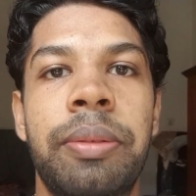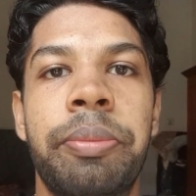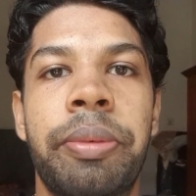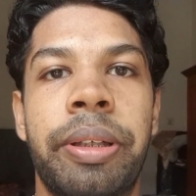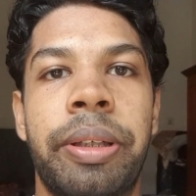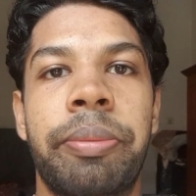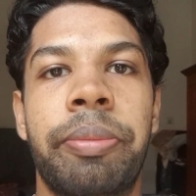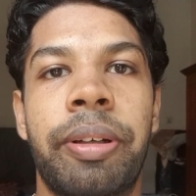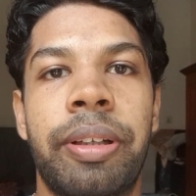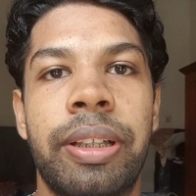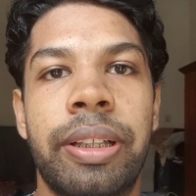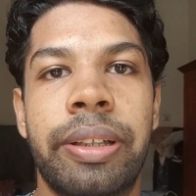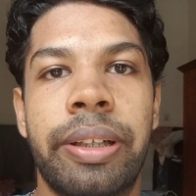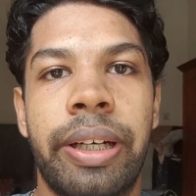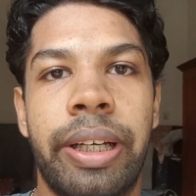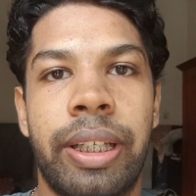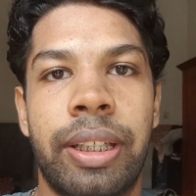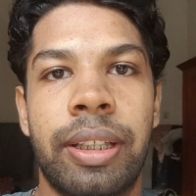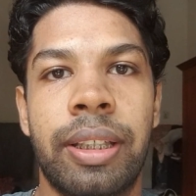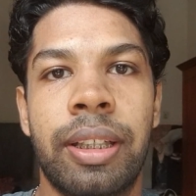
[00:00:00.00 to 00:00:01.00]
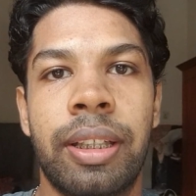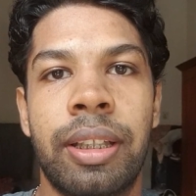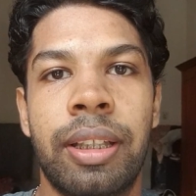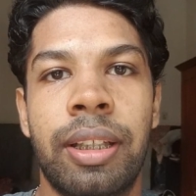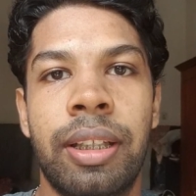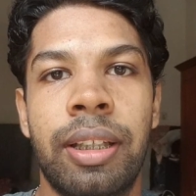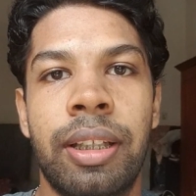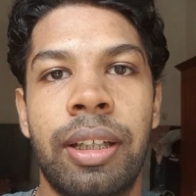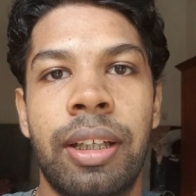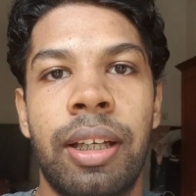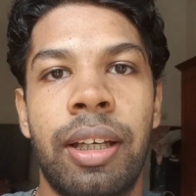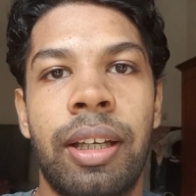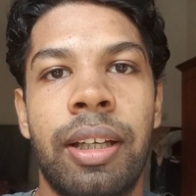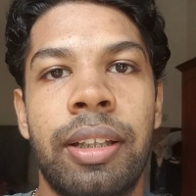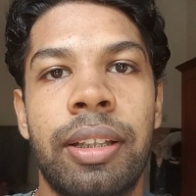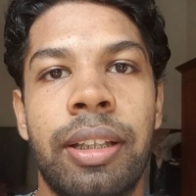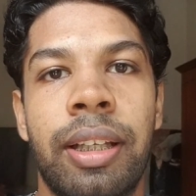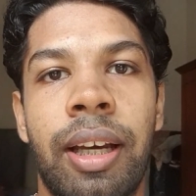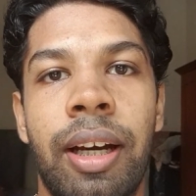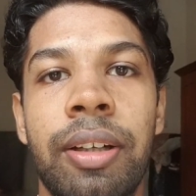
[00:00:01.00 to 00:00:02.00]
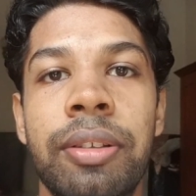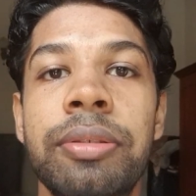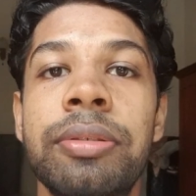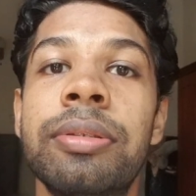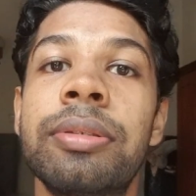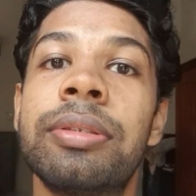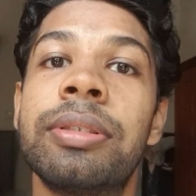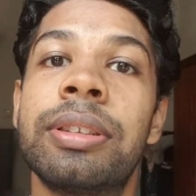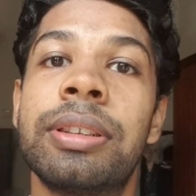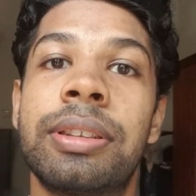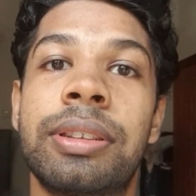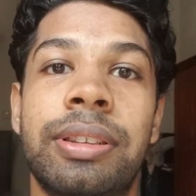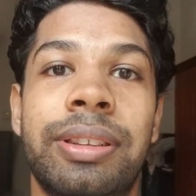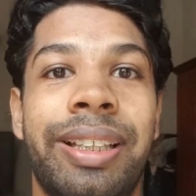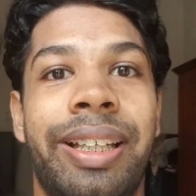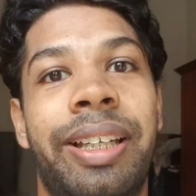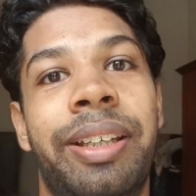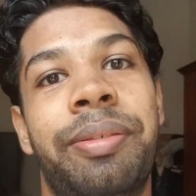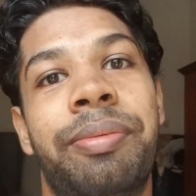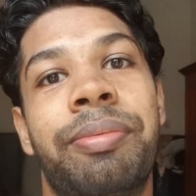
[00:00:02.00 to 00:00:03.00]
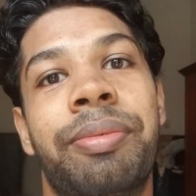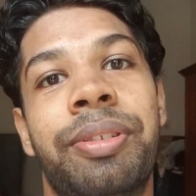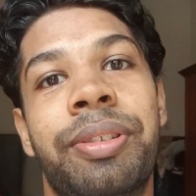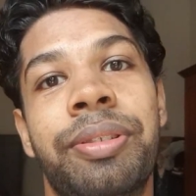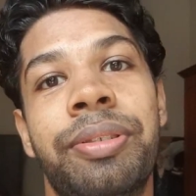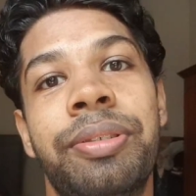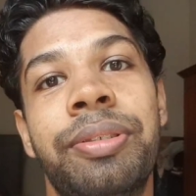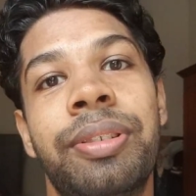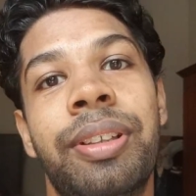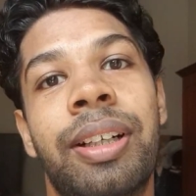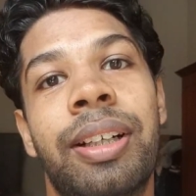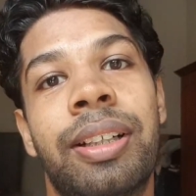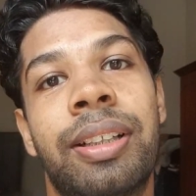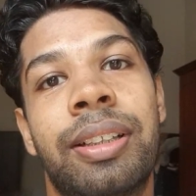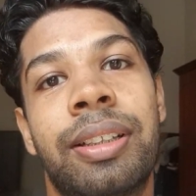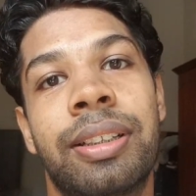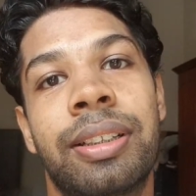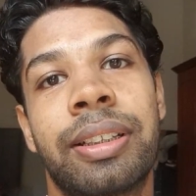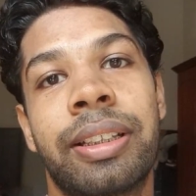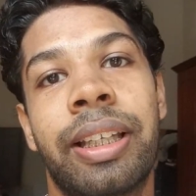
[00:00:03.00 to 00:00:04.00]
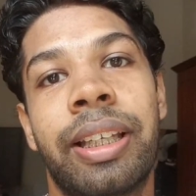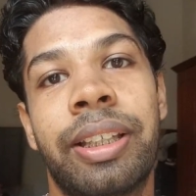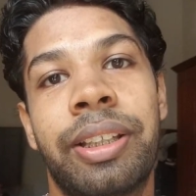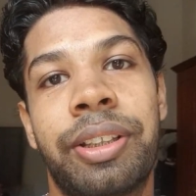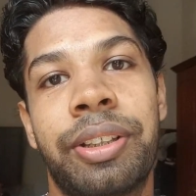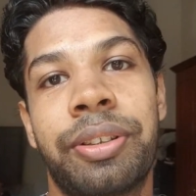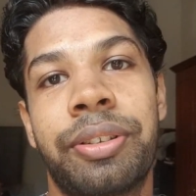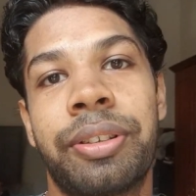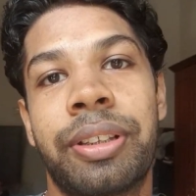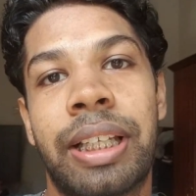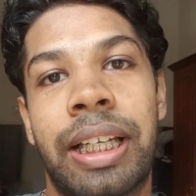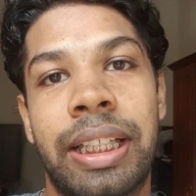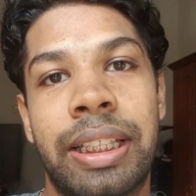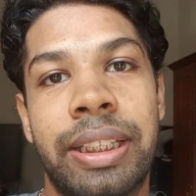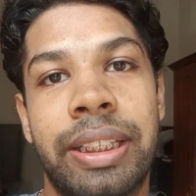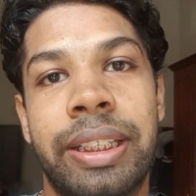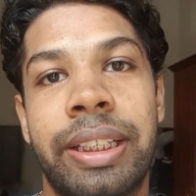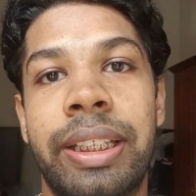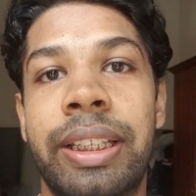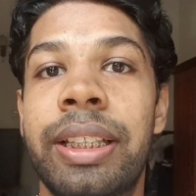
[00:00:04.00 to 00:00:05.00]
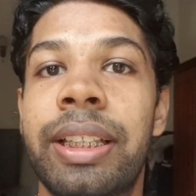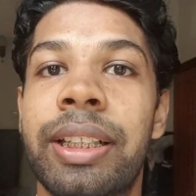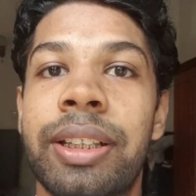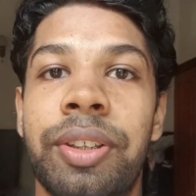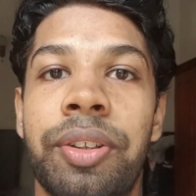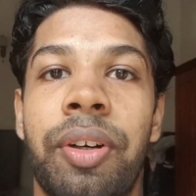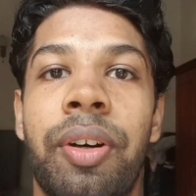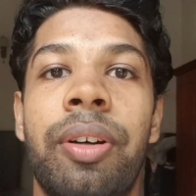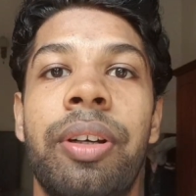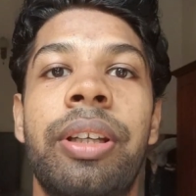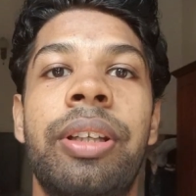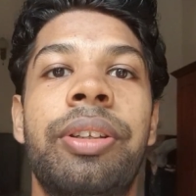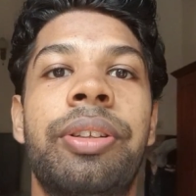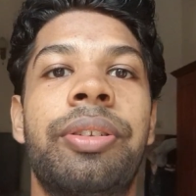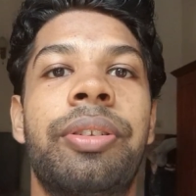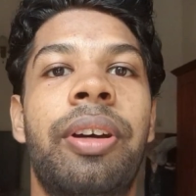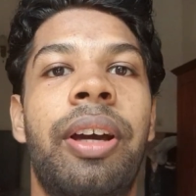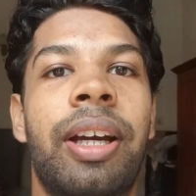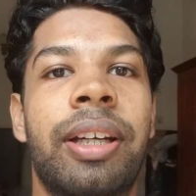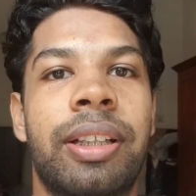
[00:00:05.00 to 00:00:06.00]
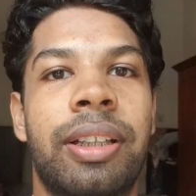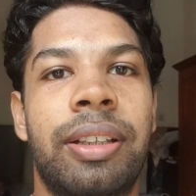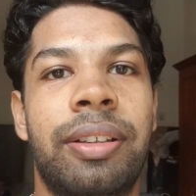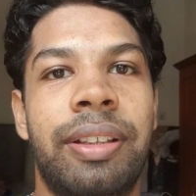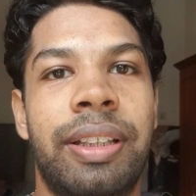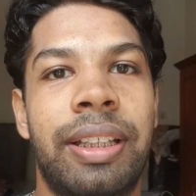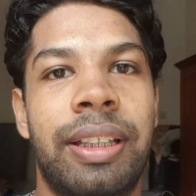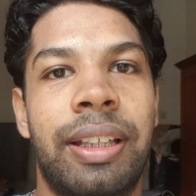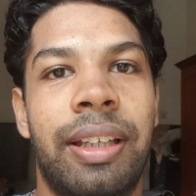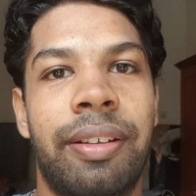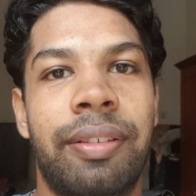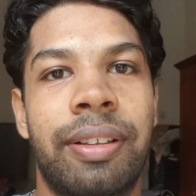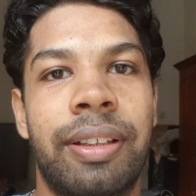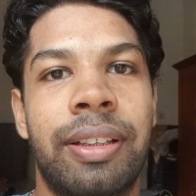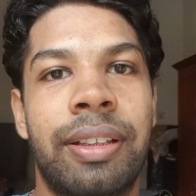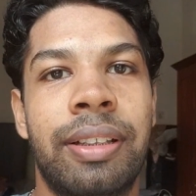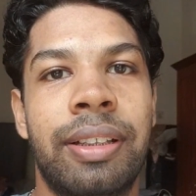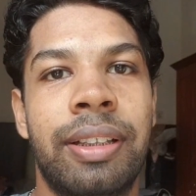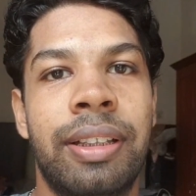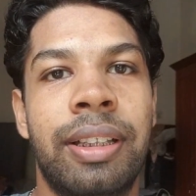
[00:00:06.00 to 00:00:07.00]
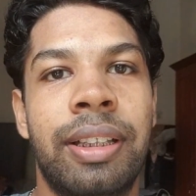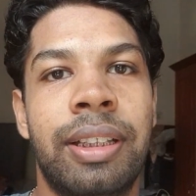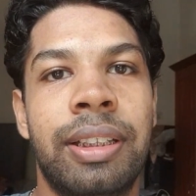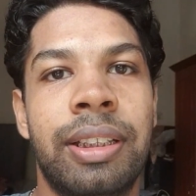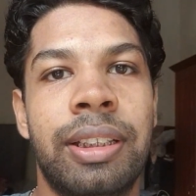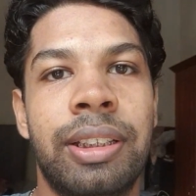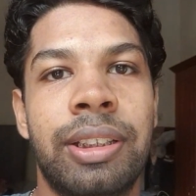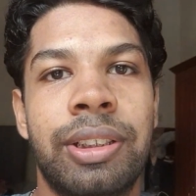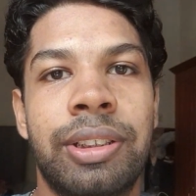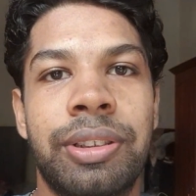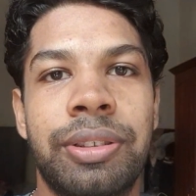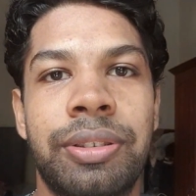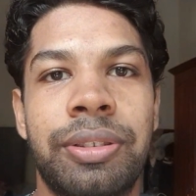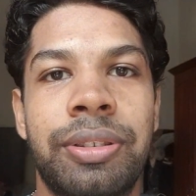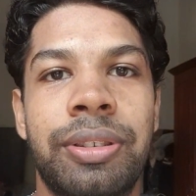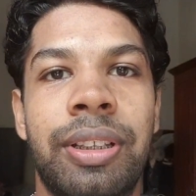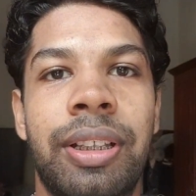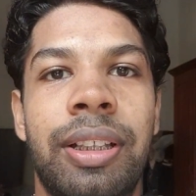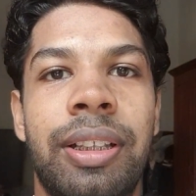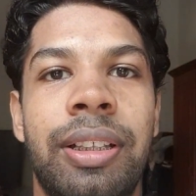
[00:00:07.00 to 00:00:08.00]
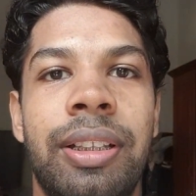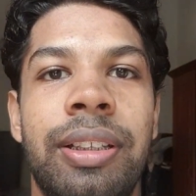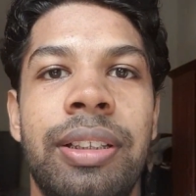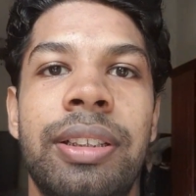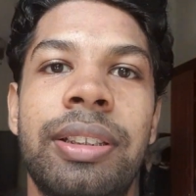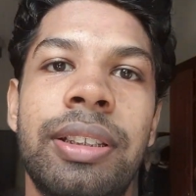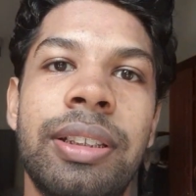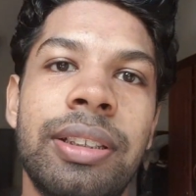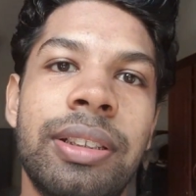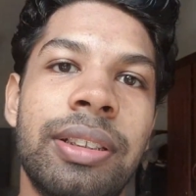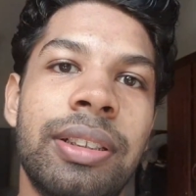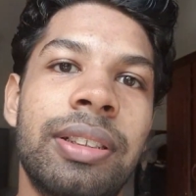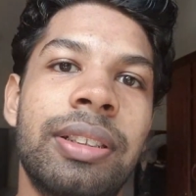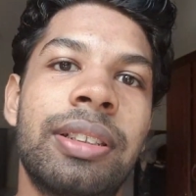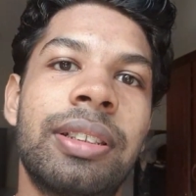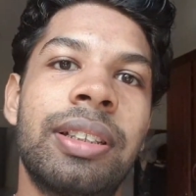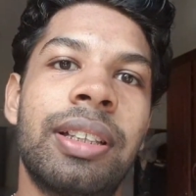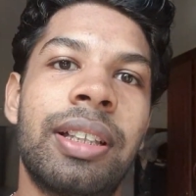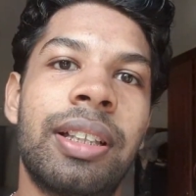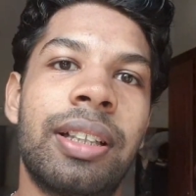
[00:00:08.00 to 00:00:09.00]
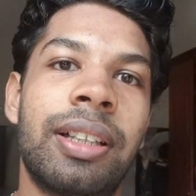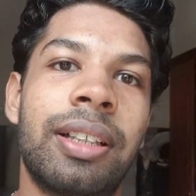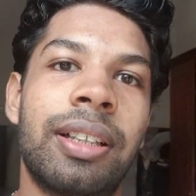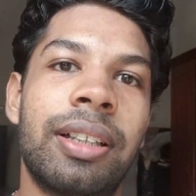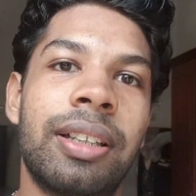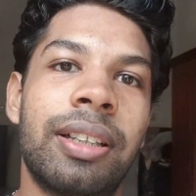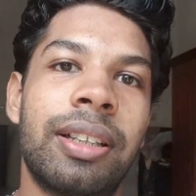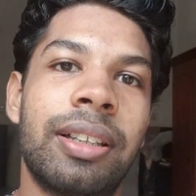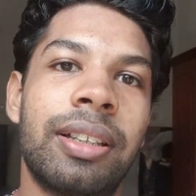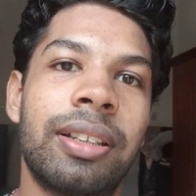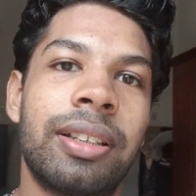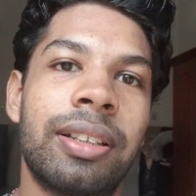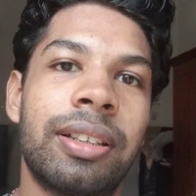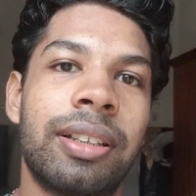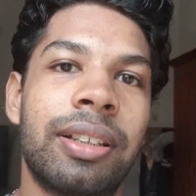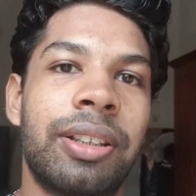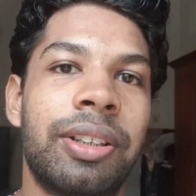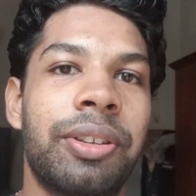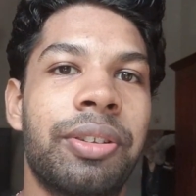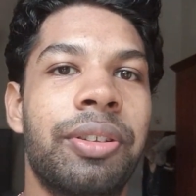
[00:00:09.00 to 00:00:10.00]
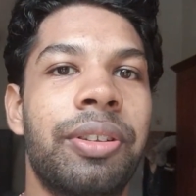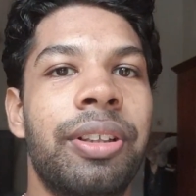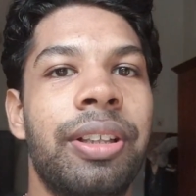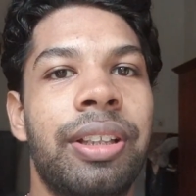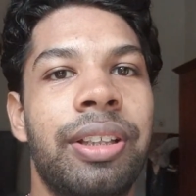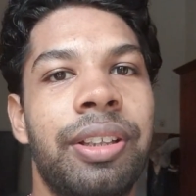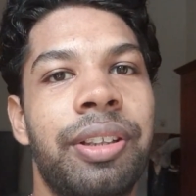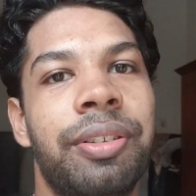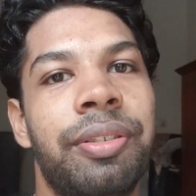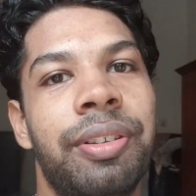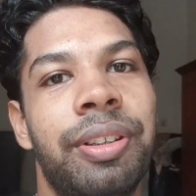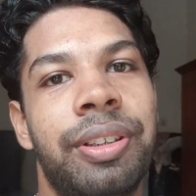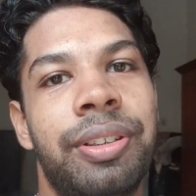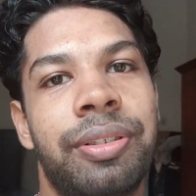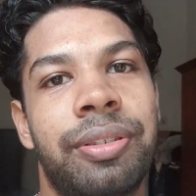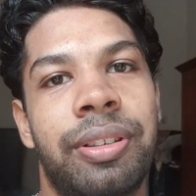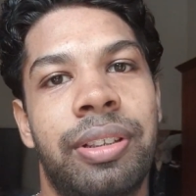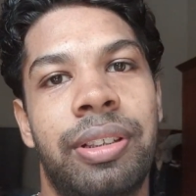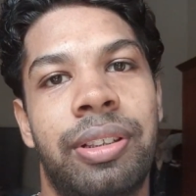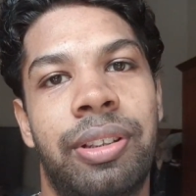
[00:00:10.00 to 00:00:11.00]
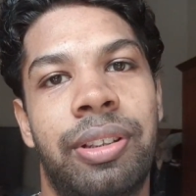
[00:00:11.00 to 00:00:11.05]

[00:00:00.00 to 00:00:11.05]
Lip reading: metabolic rate. Now it's time to get your calorie need according to your activity level. So this is your individual